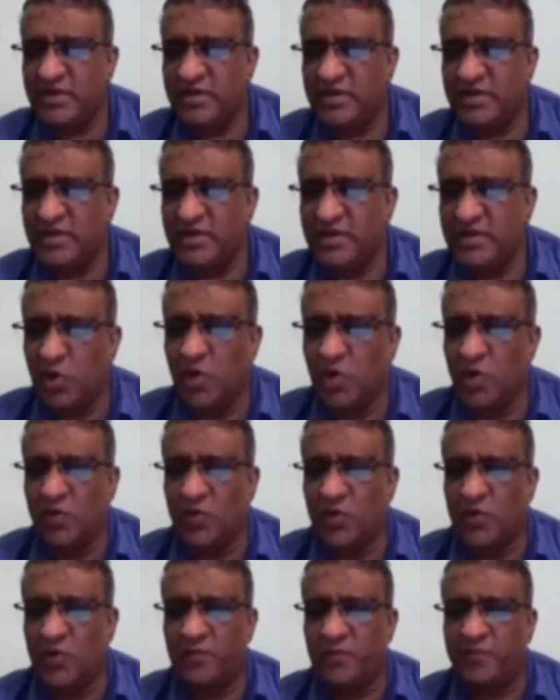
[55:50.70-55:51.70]

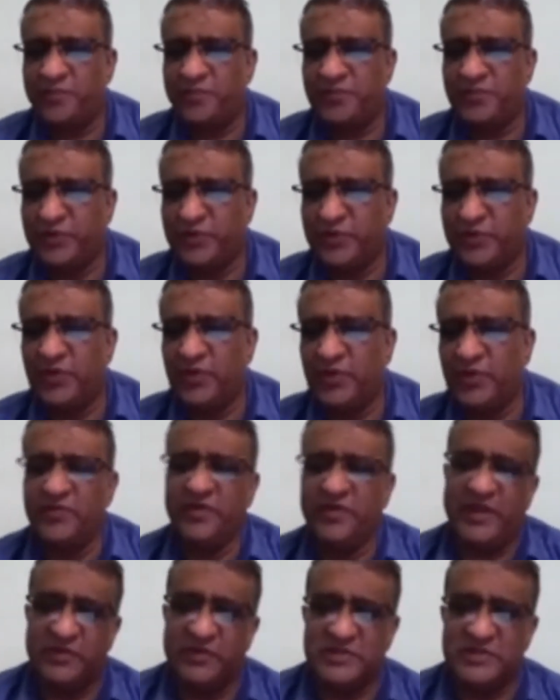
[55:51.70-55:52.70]
No,
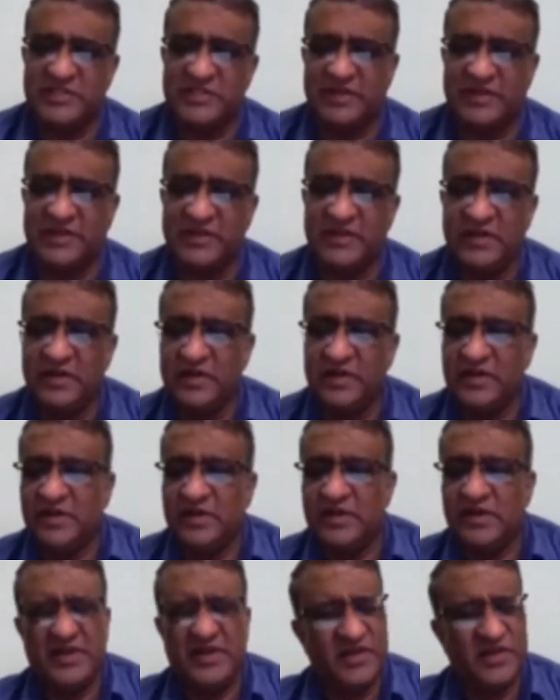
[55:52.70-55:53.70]
very good, sir.
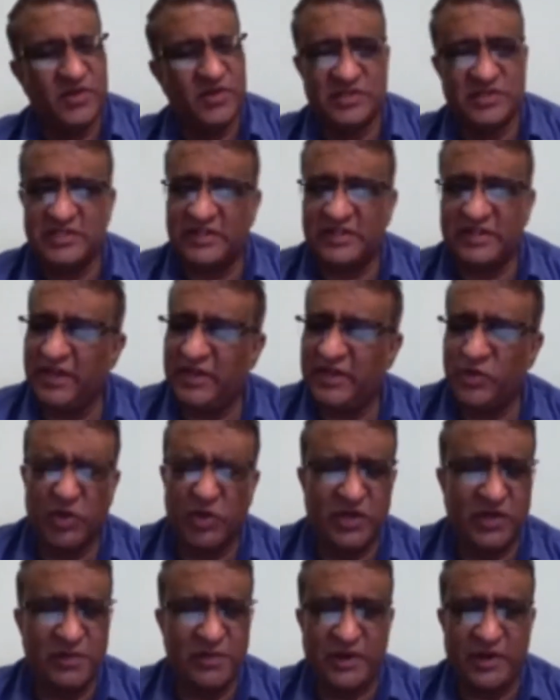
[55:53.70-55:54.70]
No, sir, they
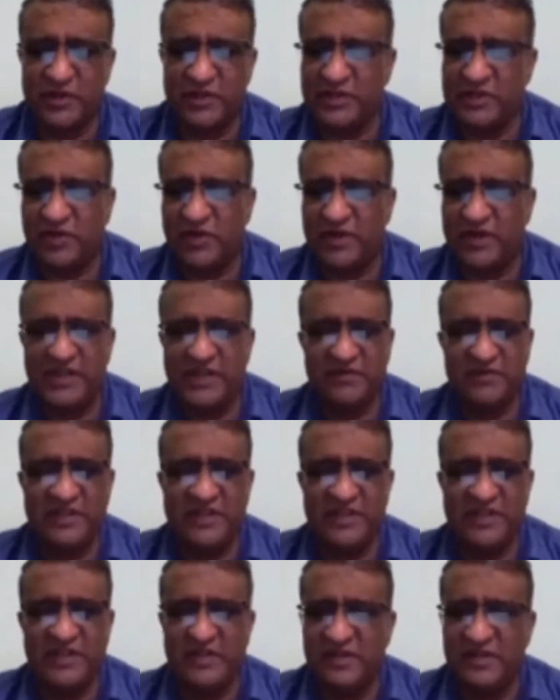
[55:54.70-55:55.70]
don't depend on the quality of
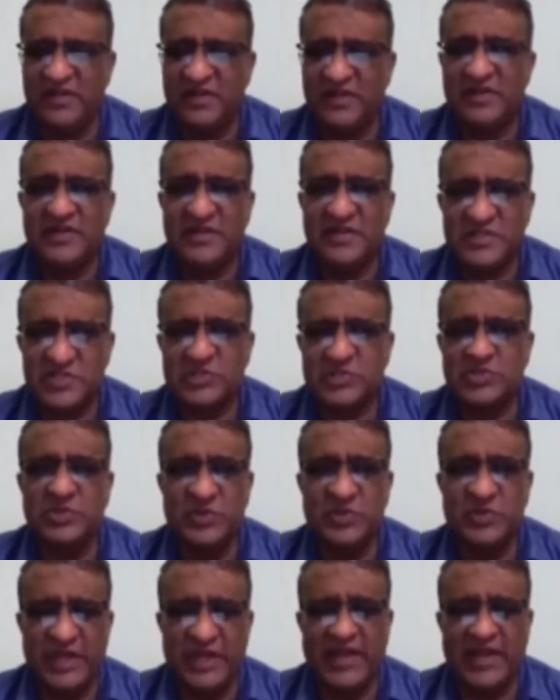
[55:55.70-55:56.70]
the
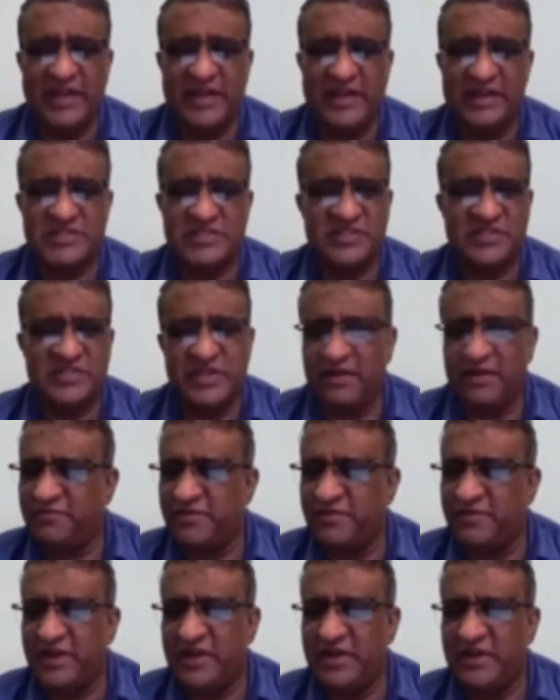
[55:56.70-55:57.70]
students.
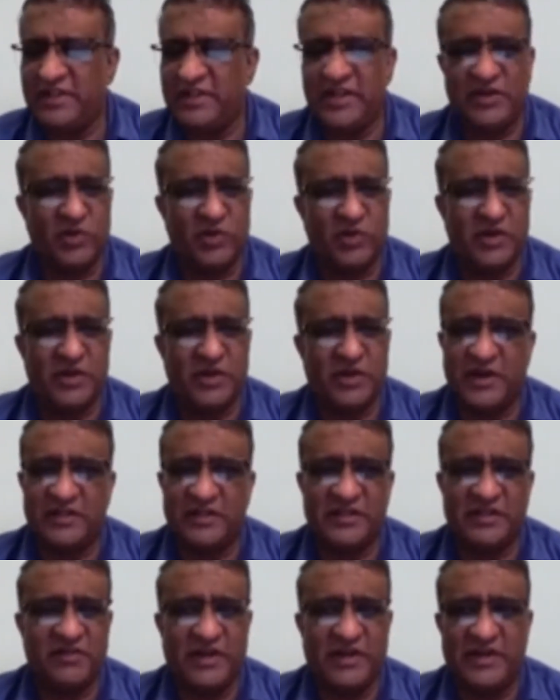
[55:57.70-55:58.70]
Definitely, they don't depend
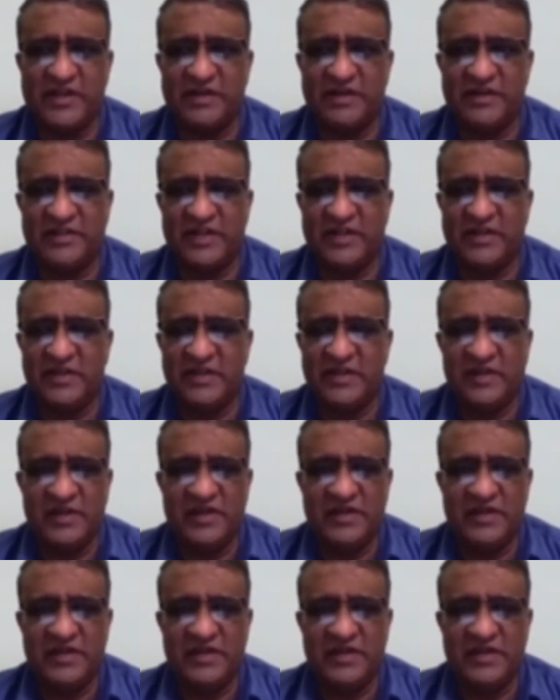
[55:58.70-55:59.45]
on the quality of the